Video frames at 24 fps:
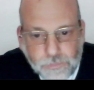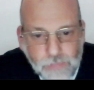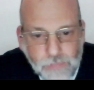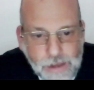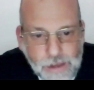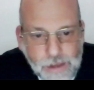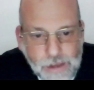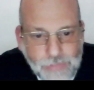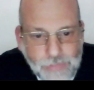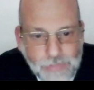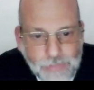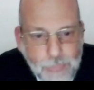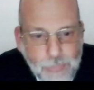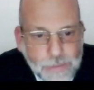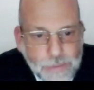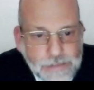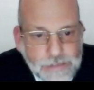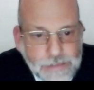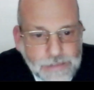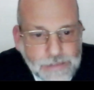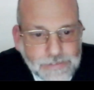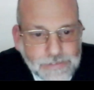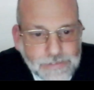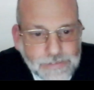that
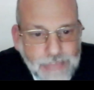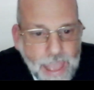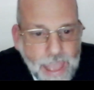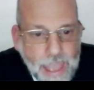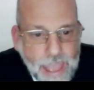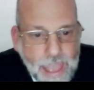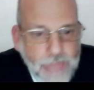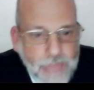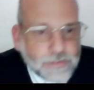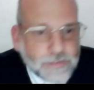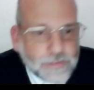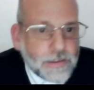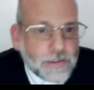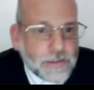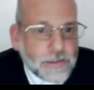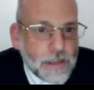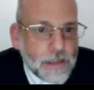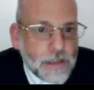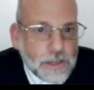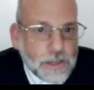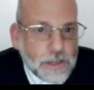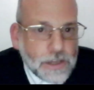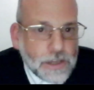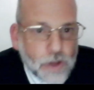being said,
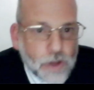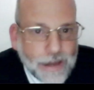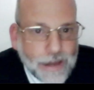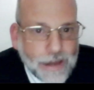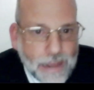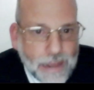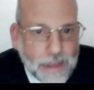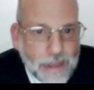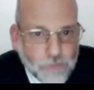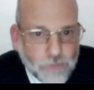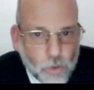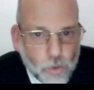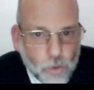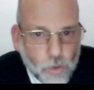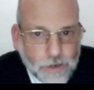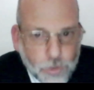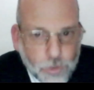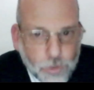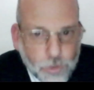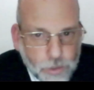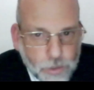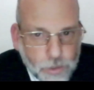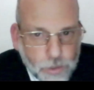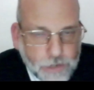not everyone
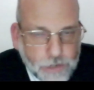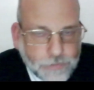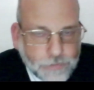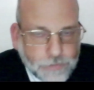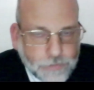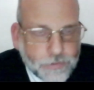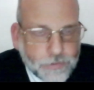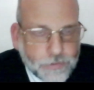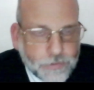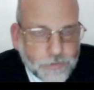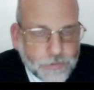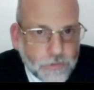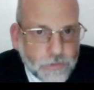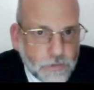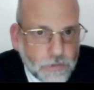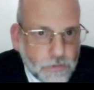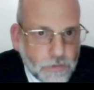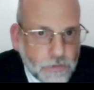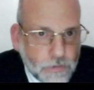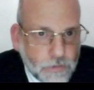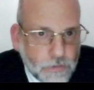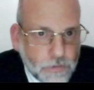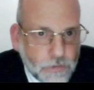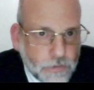agreed
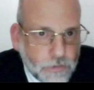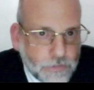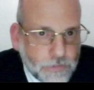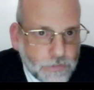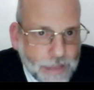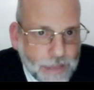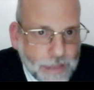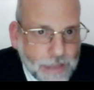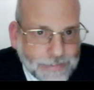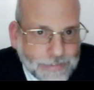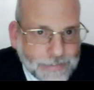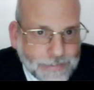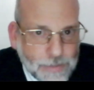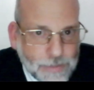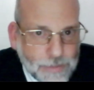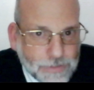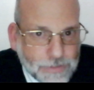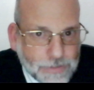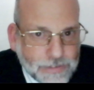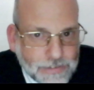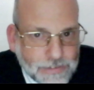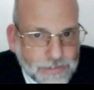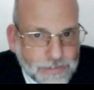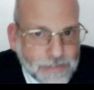that
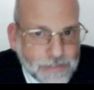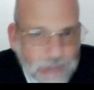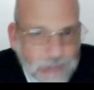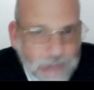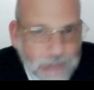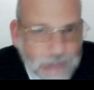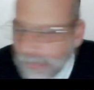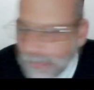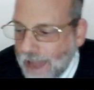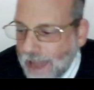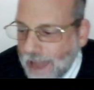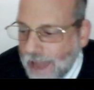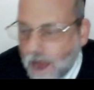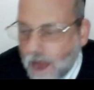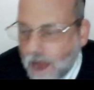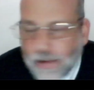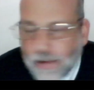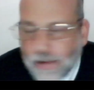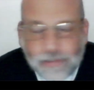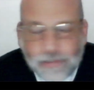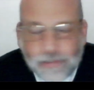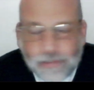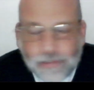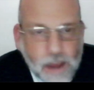demons exist. Now it's
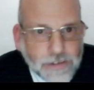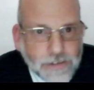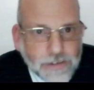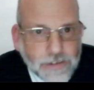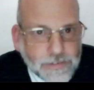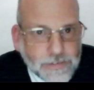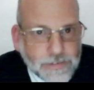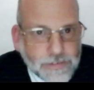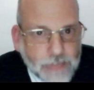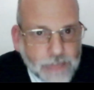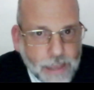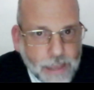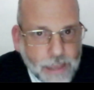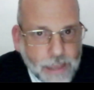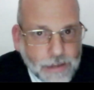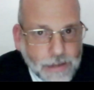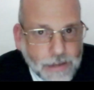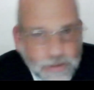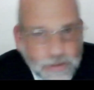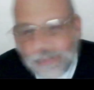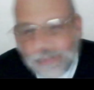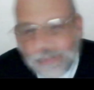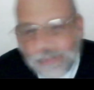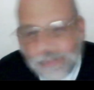hard to say.
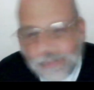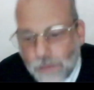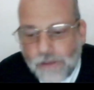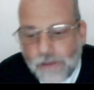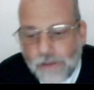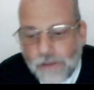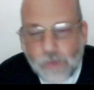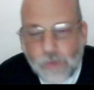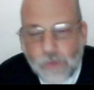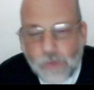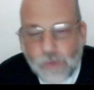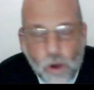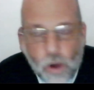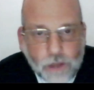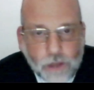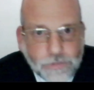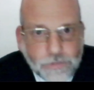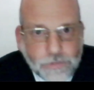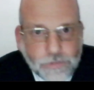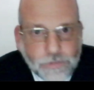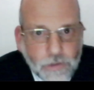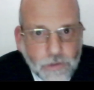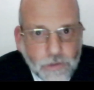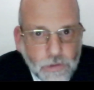Now you can say whatever you
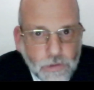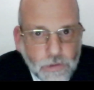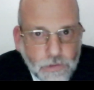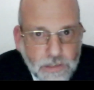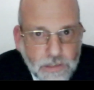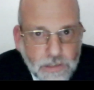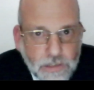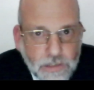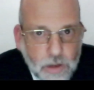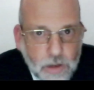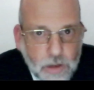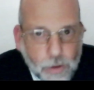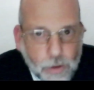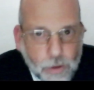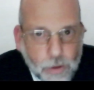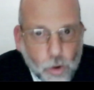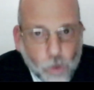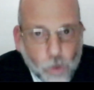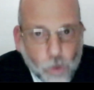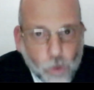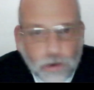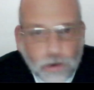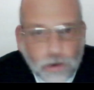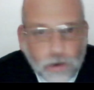want,
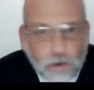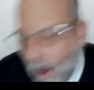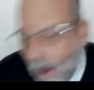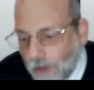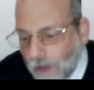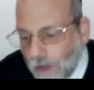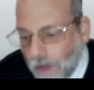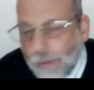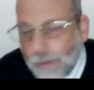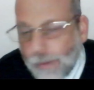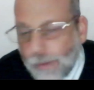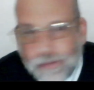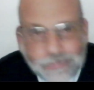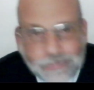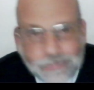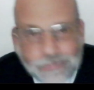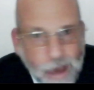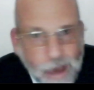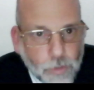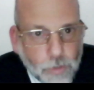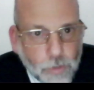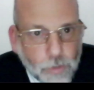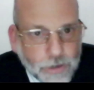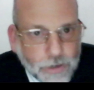about oral law and about the
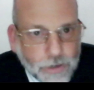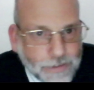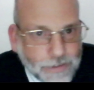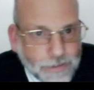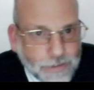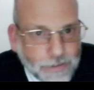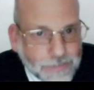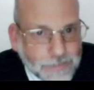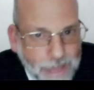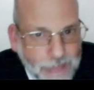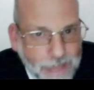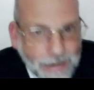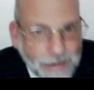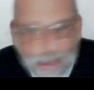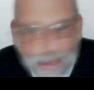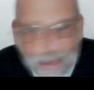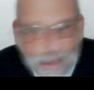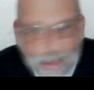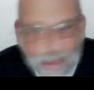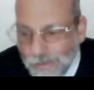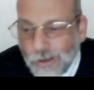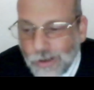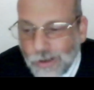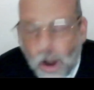Talmud and this and that.
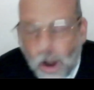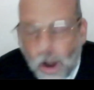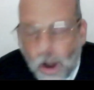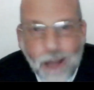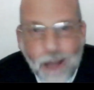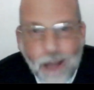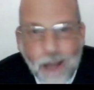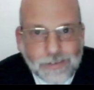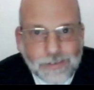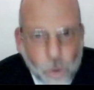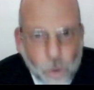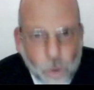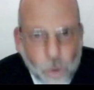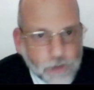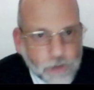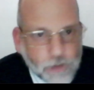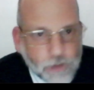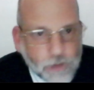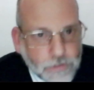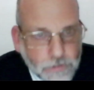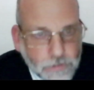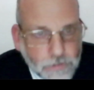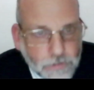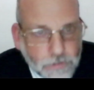There are a lot of sources.